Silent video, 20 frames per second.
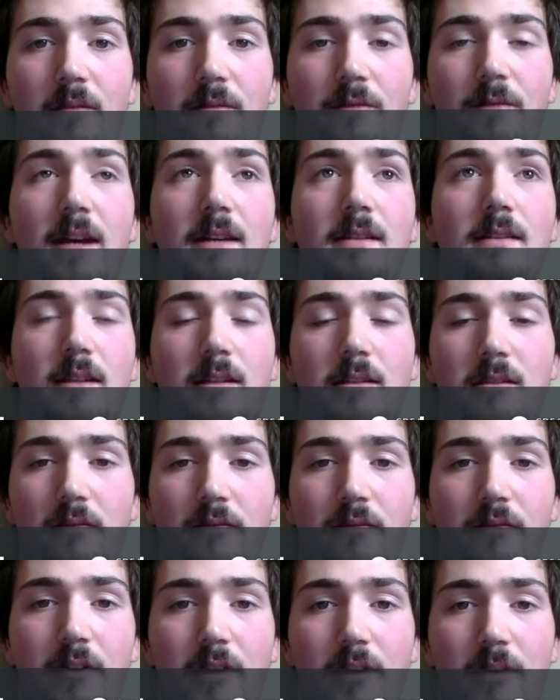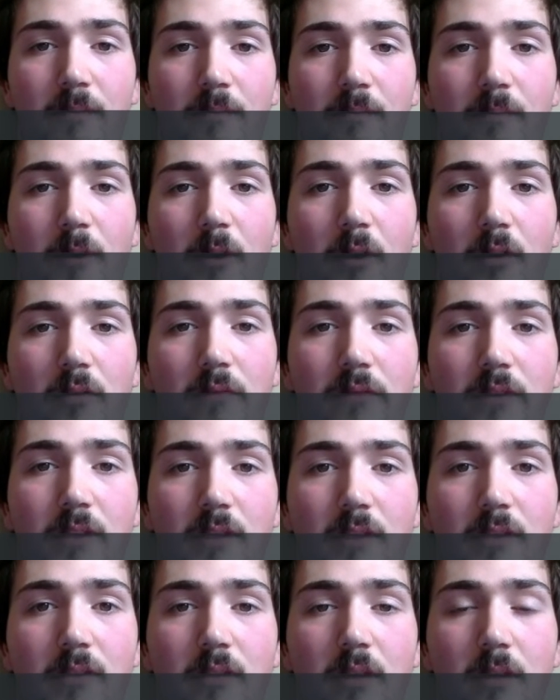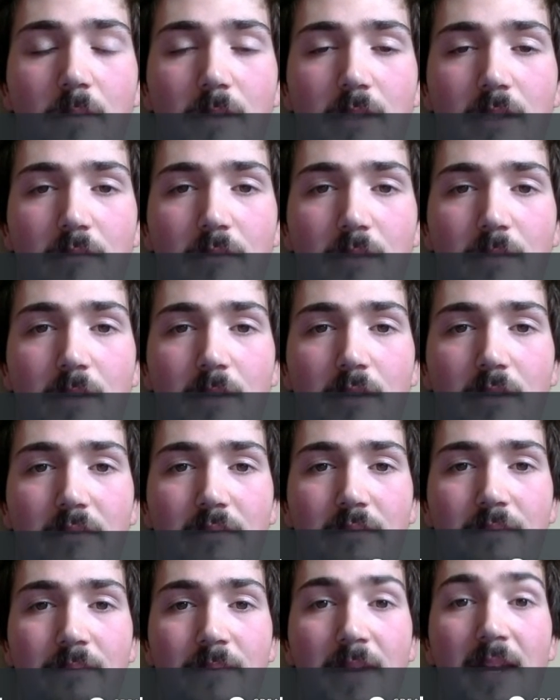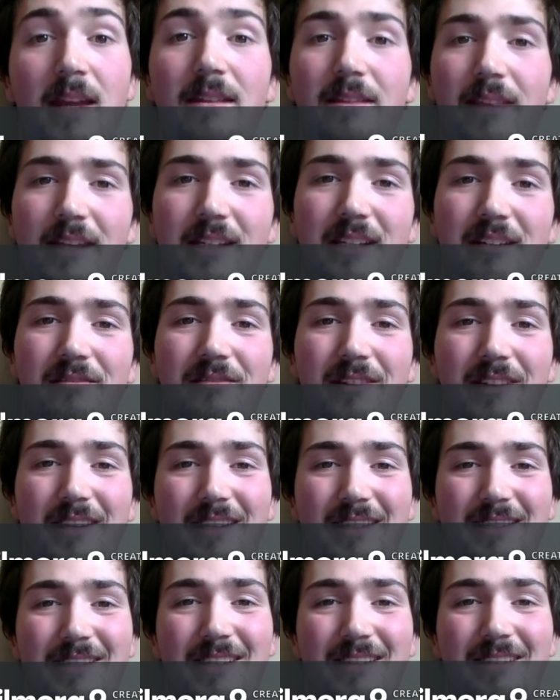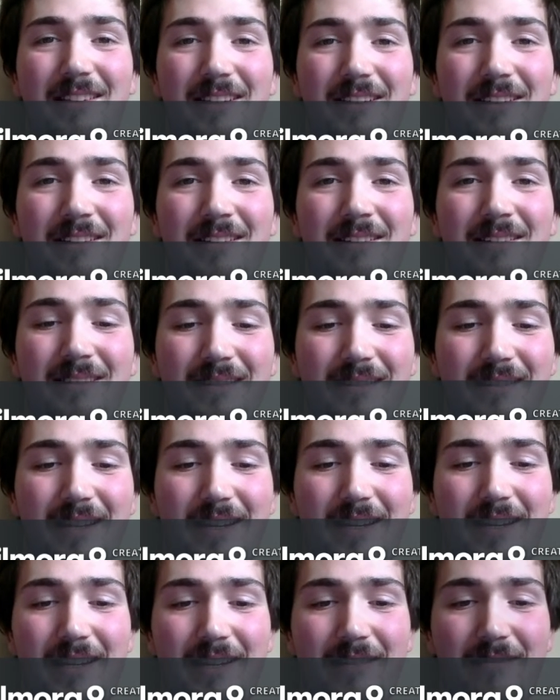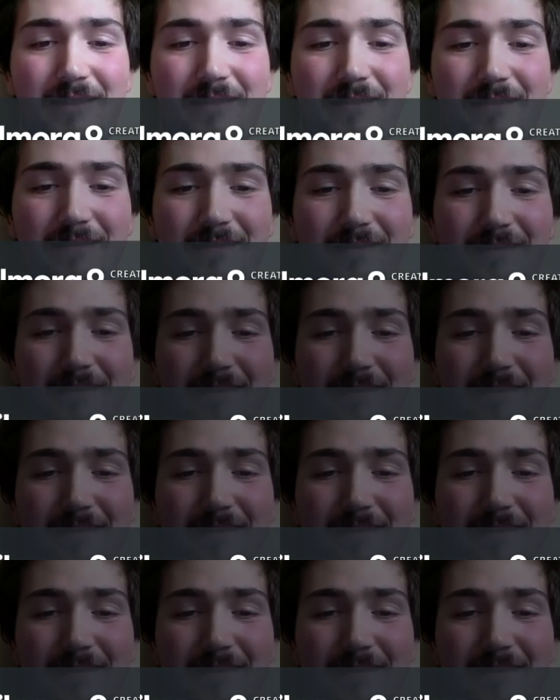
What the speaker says: facets of all of these topics that we speak of. Thanks everyone, and I'll see you later. Danny out.